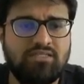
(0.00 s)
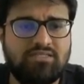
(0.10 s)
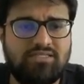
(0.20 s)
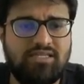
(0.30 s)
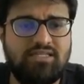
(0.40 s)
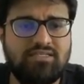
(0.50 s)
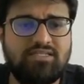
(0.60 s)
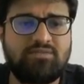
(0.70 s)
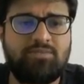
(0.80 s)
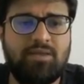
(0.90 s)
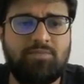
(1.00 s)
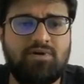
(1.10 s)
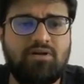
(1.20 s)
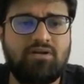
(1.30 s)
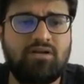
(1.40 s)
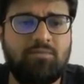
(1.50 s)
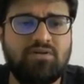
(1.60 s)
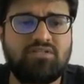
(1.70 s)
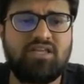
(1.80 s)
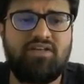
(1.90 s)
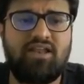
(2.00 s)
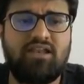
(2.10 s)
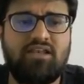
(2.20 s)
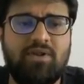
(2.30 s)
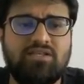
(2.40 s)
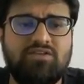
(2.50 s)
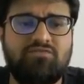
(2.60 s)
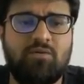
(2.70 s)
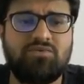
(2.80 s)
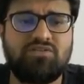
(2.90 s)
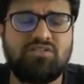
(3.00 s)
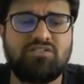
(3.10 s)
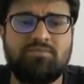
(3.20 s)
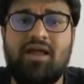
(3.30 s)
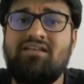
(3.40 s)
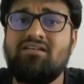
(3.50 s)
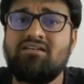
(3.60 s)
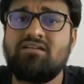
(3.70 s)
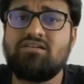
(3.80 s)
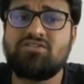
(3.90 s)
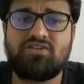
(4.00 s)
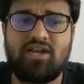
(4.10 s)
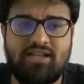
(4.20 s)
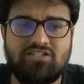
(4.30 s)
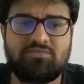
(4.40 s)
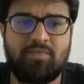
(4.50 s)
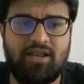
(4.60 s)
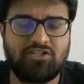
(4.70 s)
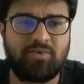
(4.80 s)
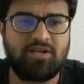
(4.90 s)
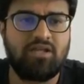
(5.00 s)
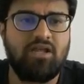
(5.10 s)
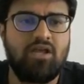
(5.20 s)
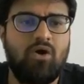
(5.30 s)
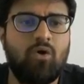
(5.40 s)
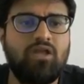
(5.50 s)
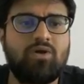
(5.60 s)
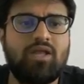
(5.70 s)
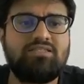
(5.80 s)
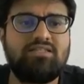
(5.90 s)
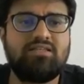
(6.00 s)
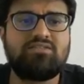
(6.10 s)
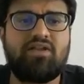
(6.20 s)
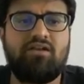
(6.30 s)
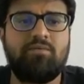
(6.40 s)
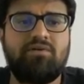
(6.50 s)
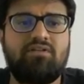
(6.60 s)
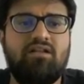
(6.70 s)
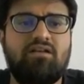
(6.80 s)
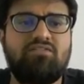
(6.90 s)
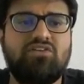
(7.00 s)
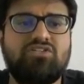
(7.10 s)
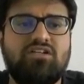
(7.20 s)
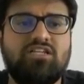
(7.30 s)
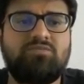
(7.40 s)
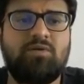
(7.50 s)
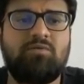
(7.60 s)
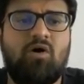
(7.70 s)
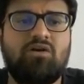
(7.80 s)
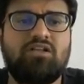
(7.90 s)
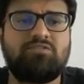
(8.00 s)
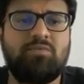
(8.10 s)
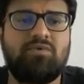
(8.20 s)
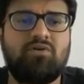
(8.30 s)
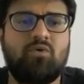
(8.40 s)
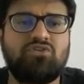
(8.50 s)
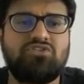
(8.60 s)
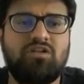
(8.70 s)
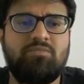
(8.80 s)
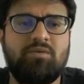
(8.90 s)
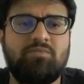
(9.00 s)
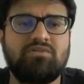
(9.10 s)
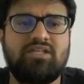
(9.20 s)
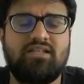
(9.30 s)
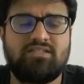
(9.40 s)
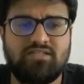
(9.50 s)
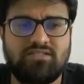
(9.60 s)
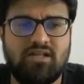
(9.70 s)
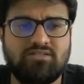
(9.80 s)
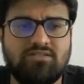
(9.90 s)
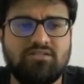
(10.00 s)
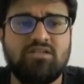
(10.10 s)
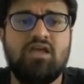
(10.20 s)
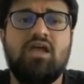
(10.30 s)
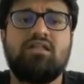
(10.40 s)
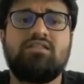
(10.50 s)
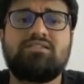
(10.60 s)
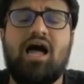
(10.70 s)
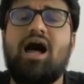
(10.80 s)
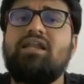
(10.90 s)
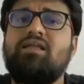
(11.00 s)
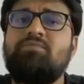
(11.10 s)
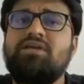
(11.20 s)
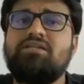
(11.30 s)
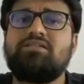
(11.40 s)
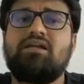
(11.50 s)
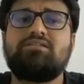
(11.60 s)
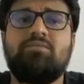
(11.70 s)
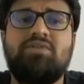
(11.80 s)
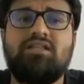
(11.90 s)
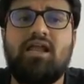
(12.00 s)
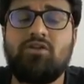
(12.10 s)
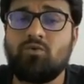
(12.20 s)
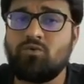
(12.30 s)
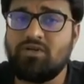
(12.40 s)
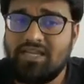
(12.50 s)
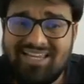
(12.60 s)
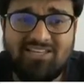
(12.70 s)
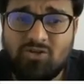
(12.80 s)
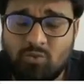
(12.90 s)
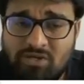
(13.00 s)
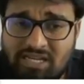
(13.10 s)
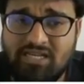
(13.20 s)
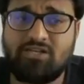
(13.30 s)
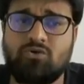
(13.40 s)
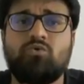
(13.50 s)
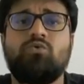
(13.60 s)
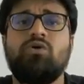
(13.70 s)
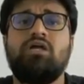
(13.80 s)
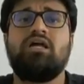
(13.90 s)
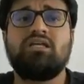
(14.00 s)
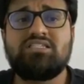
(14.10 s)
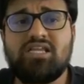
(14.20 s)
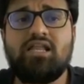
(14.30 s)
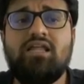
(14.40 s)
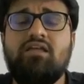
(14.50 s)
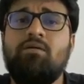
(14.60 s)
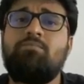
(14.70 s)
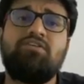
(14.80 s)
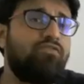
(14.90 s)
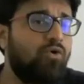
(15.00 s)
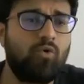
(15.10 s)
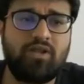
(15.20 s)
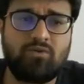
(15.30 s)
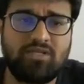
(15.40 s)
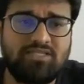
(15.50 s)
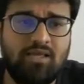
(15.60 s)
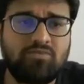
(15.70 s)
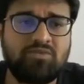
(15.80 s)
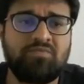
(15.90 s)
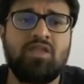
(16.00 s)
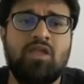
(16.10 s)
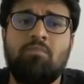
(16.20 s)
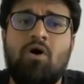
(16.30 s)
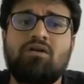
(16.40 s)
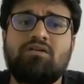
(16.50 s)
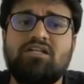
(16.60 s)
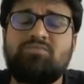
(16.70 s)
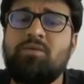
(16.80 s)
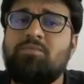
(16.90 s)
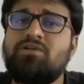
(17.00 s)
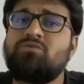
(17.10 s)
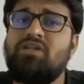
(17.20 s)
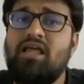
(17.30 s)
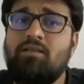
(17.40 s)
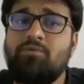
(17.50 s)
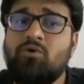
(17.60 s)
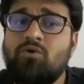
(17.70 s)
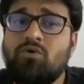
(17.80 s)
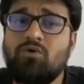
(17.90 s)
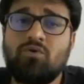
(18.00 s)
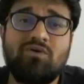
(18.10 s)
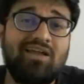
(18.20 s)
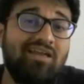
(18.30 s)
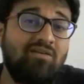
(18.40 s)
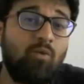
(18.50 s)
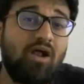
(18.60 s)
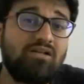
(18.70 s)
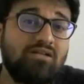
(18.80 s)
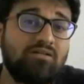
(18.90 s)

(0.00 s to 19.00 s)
See, this is paper number seven, Enterprise Information System and Strategic Management. Okay, you can see this study material, revision test paper, mock test paper, question papers and session answers. These R T Ps are something that you need to need to study before going to exams. Mock test papers will help you in what?